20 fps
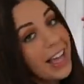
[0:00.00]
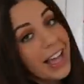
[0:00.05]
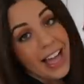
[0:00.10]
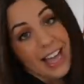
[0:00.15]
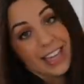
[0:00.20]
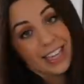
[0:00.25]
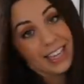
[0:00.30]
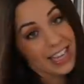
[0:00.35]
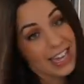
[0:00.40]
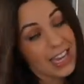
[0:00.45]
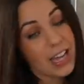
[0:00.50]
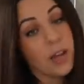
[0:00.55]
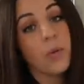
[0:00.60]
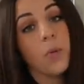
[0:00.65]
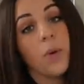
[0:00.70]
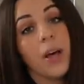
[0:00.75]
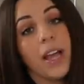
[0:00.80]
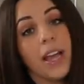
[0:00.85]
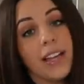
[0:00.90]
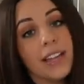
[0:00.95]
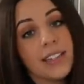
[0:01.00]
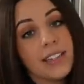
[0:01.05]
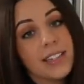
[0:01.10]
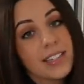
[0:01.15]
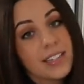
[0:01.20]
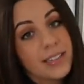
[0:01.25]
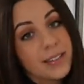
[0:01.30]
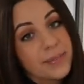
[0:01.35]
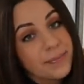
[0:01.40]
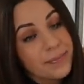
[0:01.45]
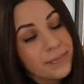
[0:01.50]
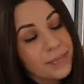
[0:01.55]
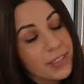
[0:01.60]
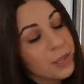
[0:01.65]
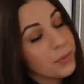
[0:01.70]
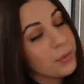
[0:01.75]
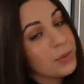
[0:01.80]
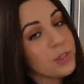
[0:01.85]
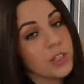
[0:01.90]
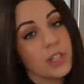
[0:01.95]
I can't wait
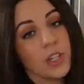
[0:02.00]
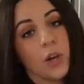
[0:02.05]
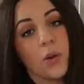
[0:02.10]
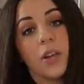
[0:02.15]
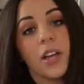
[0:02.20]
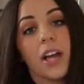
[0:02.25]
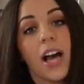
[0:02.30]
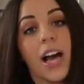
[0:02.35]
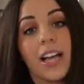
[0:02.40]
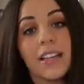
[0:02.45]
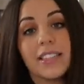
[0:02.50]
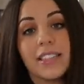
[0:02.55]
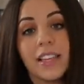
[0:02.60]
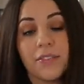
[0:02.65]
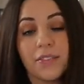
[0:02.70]
show you guys